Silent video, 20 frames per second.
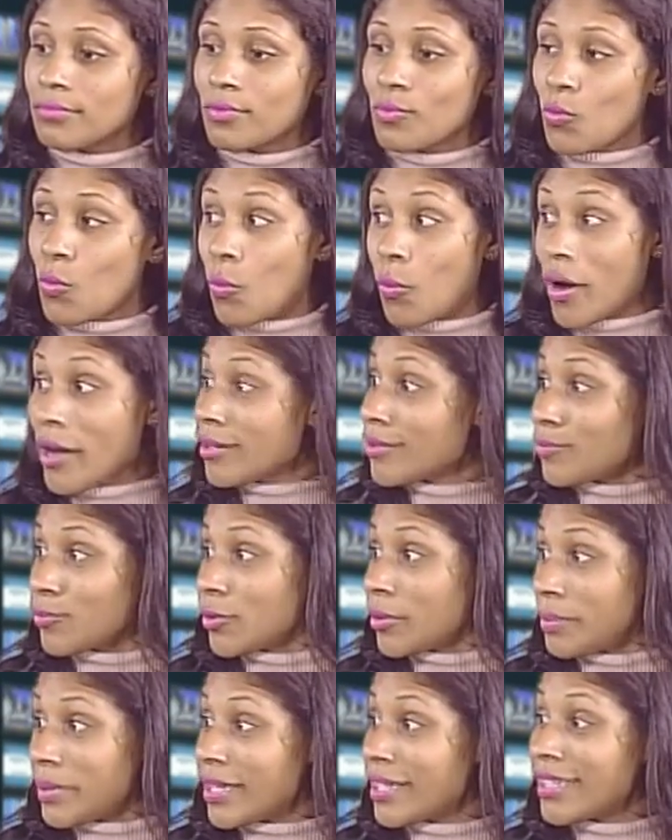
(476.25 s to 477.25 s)
what
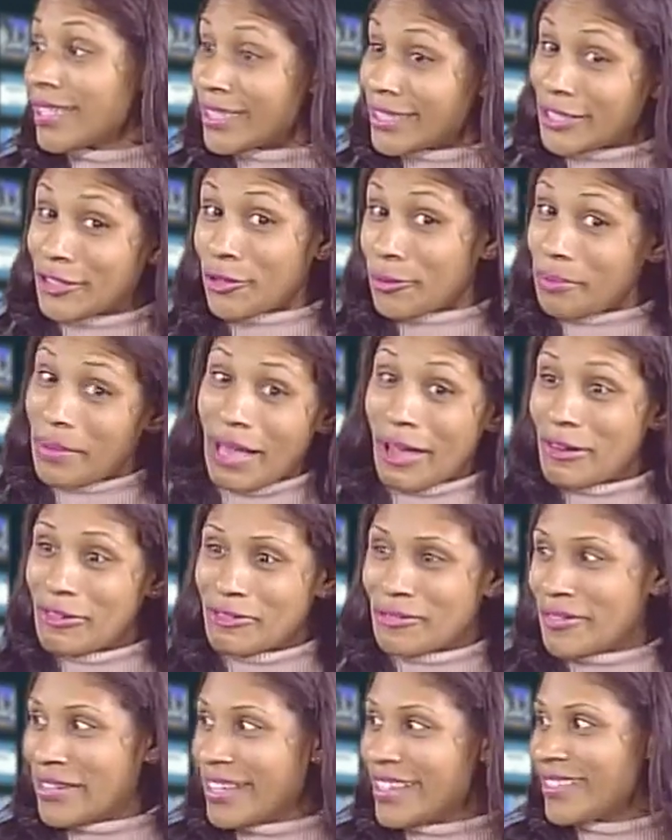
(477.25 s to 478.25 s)
would be a clear
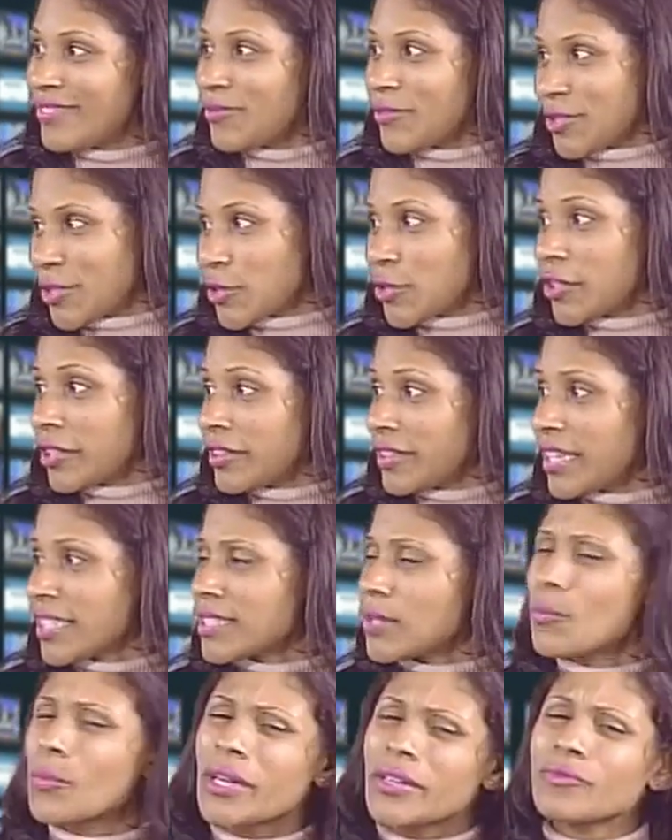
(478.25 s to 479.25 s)
boundary for certain things
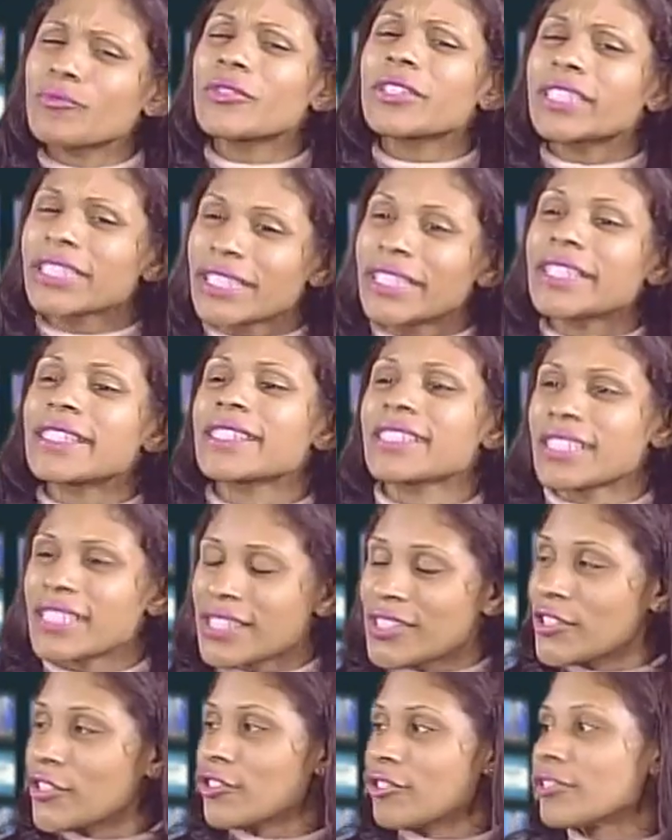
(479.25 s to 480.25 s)
and what really is
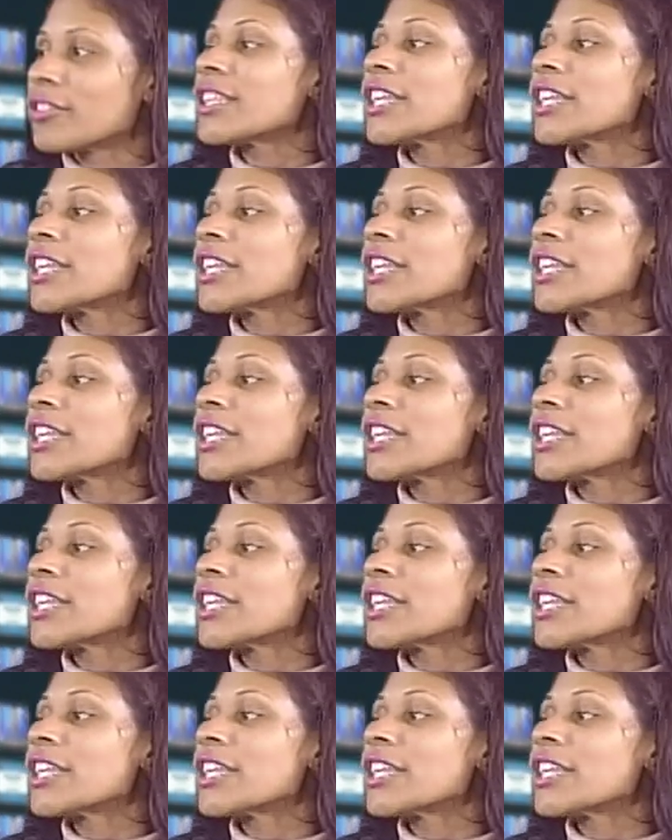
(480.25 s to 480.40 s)
considered